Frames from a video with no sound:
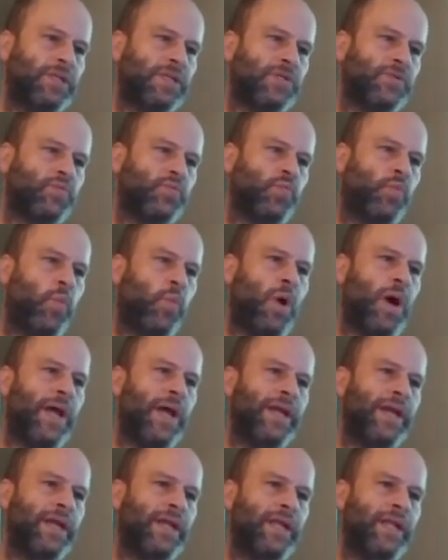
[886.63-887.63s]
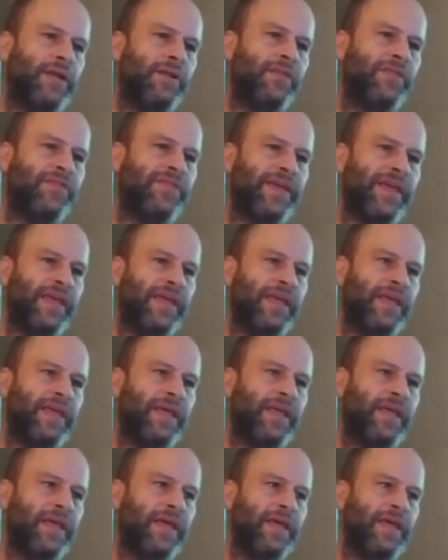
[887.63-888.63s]
just one little
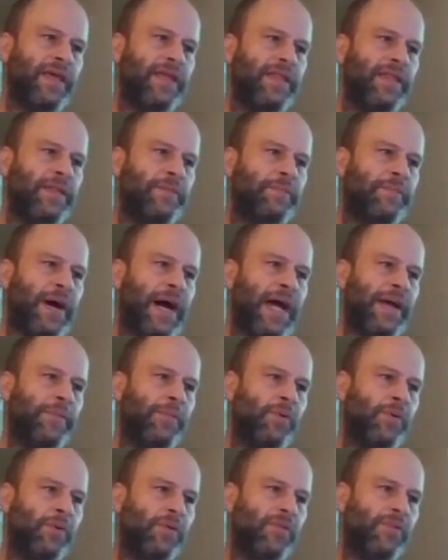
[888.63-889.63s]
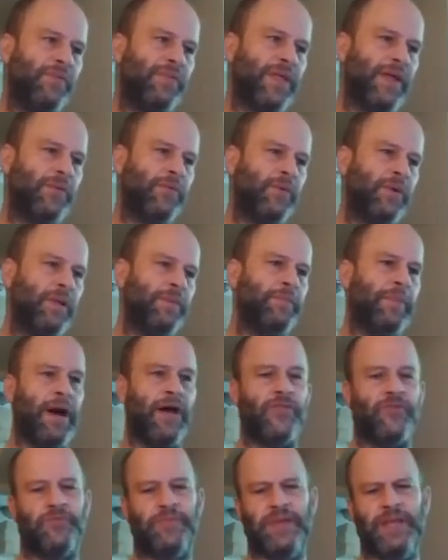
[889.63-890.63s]
thing in the Bible that really
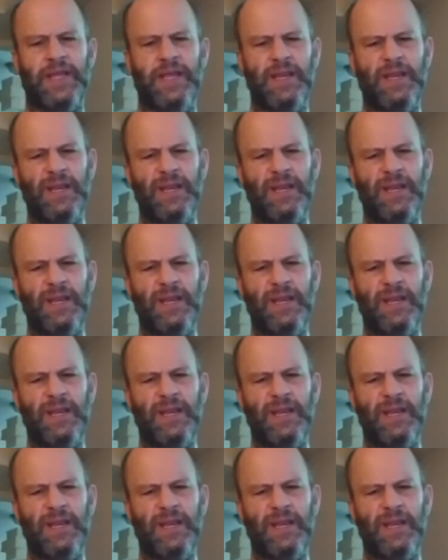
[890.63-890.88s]
bothered me.